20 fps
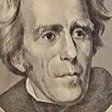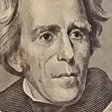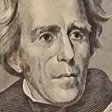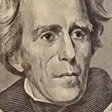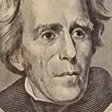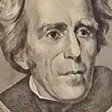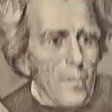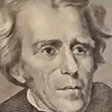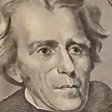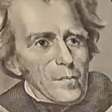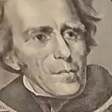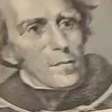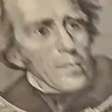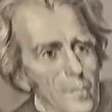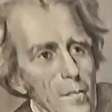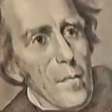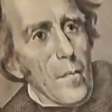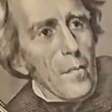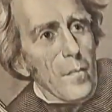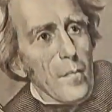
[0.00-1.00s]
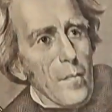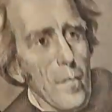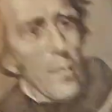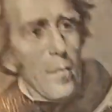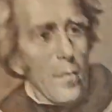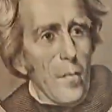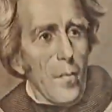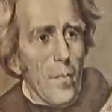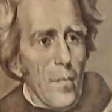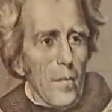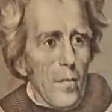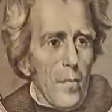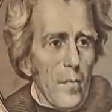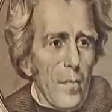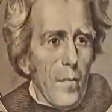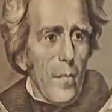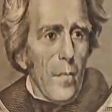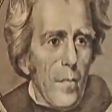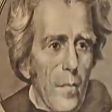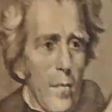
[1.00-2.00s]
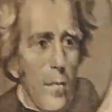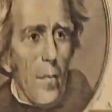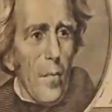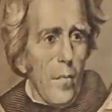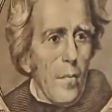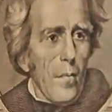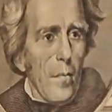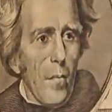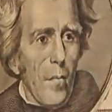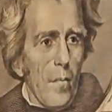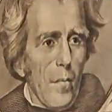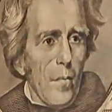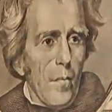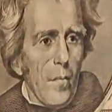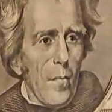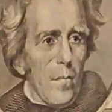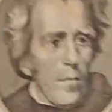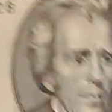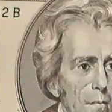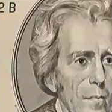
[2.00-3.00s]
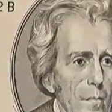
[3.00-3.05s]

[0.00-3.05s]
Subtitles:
because like it's hard for me to find comps for these,